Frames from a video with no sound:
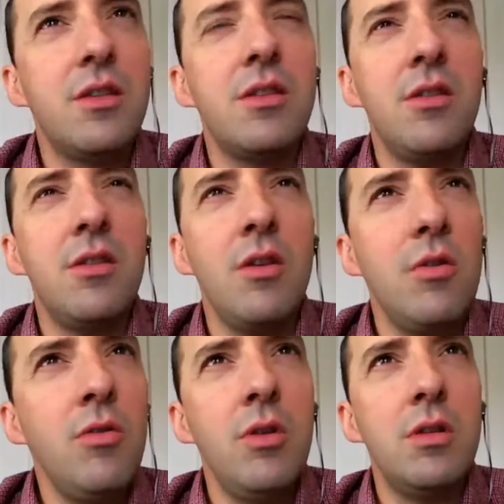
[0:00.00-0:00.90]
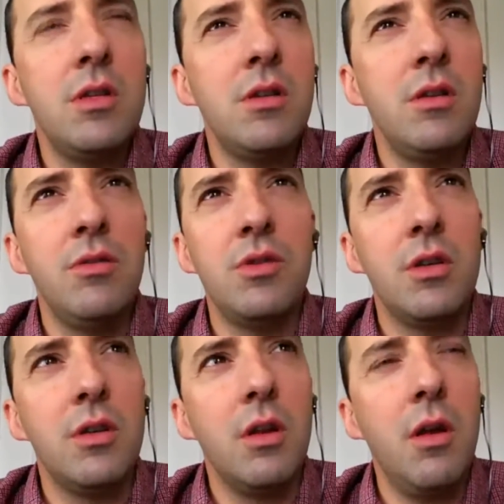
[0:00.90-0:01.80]
so
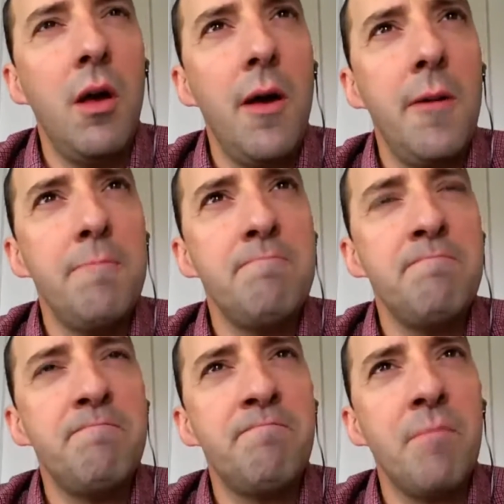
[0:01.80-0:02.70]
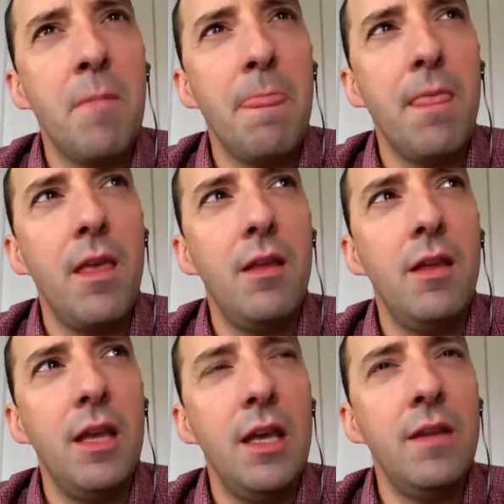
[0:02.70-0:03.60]
disillusioned. Um,
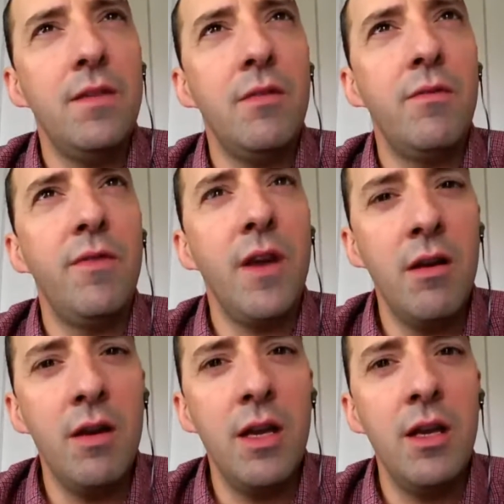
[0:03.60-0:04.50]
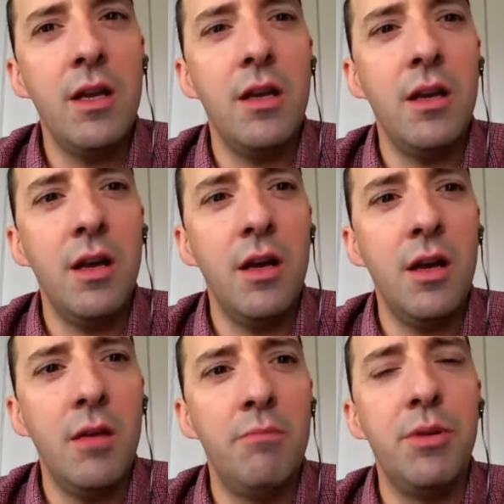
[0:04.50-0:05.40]
it's a very uh,
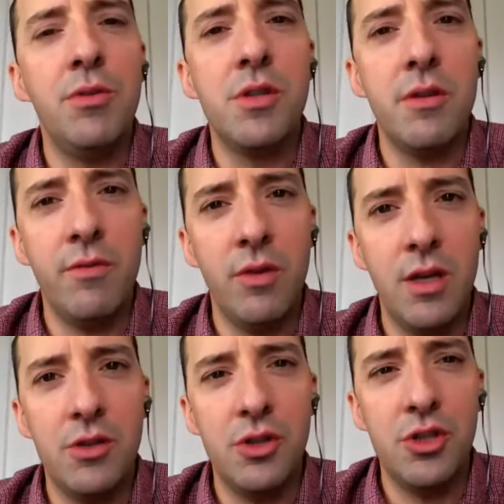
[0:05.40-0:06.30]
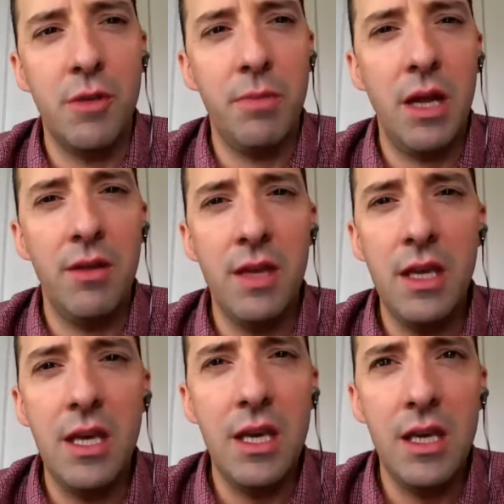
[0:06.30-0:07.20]
abusive relationship, but I think
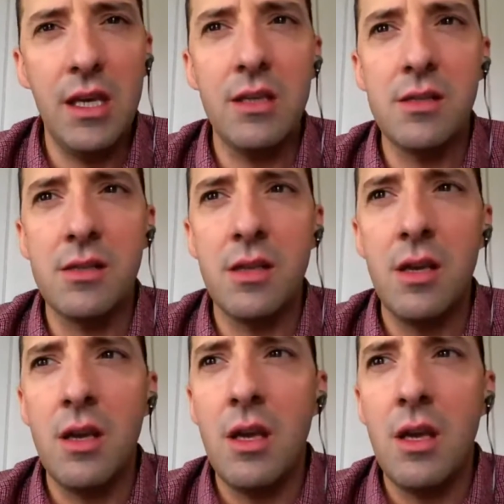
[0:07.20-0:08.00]
he is.